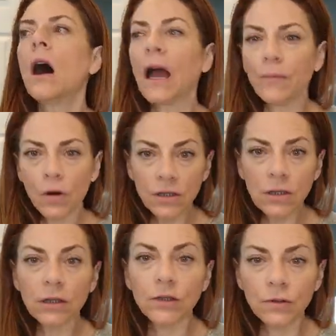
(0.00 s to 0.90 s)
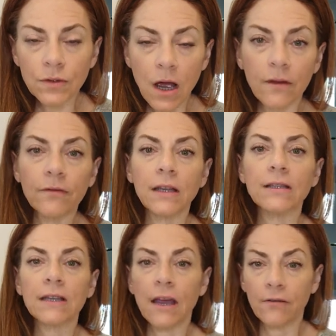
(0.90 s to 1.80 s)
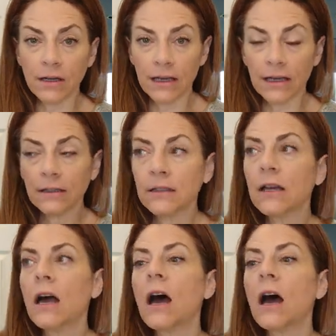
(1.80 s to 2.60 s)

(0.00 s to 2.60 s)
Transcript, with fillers: I personally use Confianza every day.